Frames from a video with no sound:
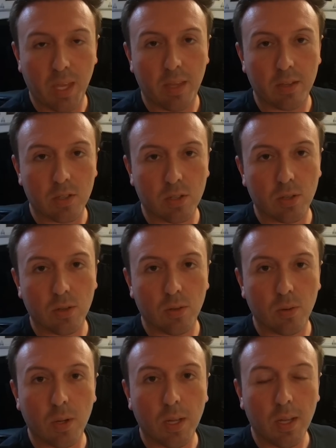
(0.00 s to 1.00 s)
is
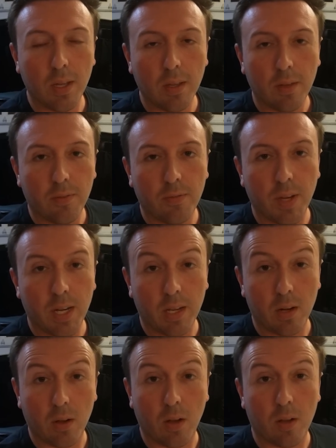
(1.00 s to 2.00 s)
to fit
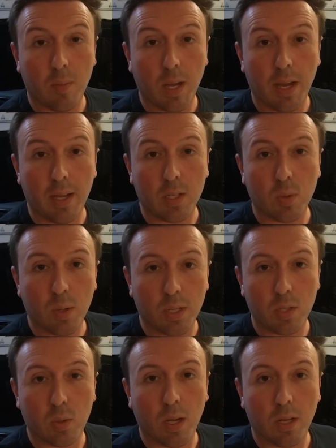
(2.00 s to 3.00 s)
it on my
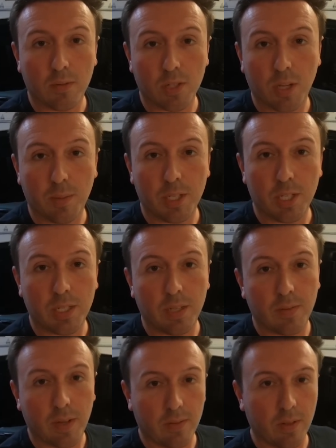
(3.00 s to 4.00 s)
2012 Shelby
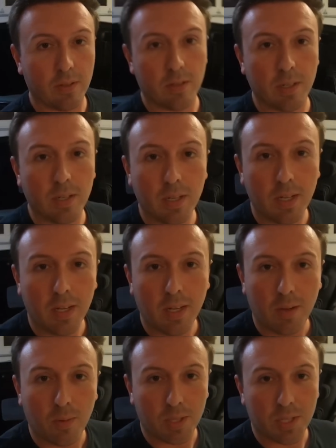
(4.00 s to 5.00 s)
GT500,
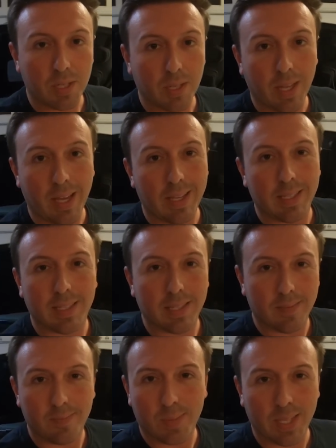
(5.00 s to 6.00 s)
which still has
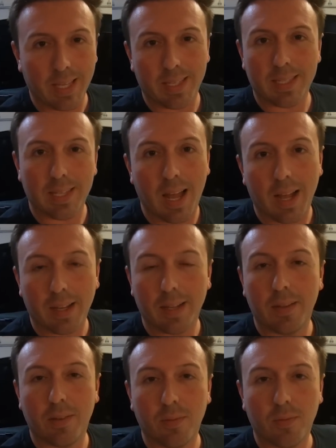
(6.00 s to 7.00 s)
like stock
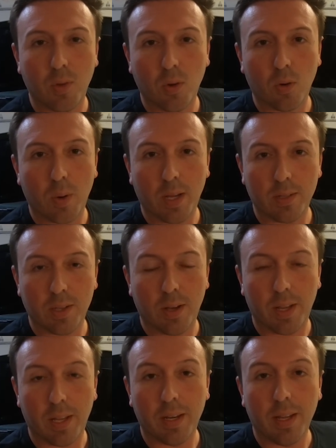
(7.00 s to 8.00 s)
fuel rails
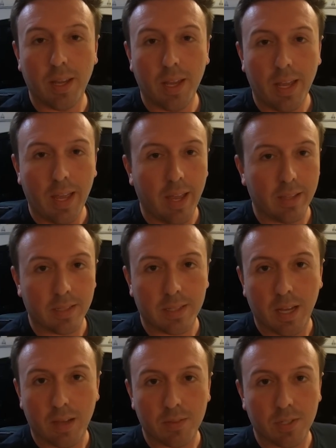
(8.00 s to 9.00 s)
on it and
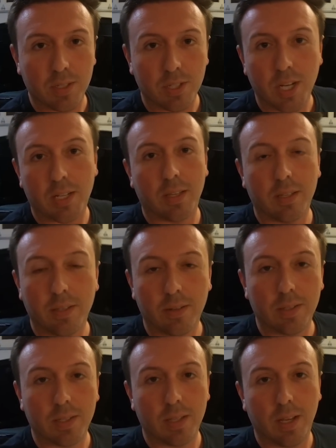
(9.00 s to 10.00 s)
stuff, just to check the
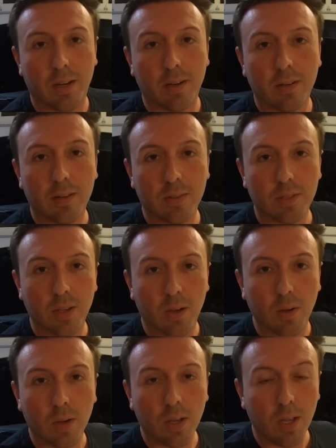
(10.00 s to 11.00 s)
clearances there.
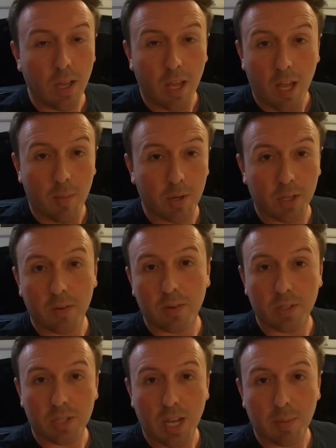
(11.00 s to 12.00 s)
So I'm gonna go over
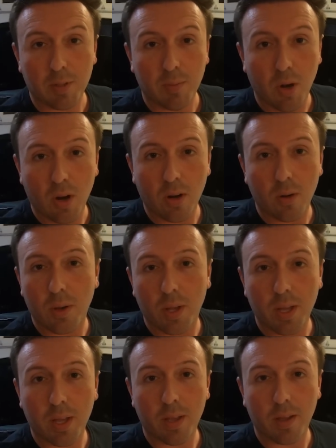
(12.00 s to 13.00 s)
to the shop tomorrow,
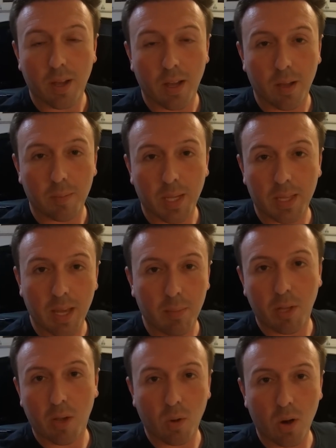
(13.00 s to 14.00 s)
get that
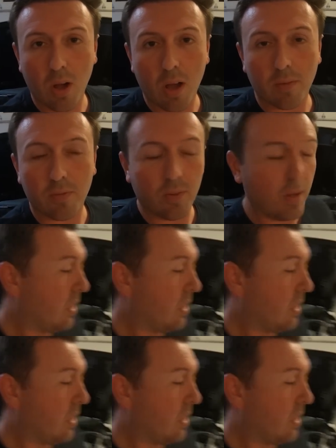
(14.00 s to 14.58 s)
blower off,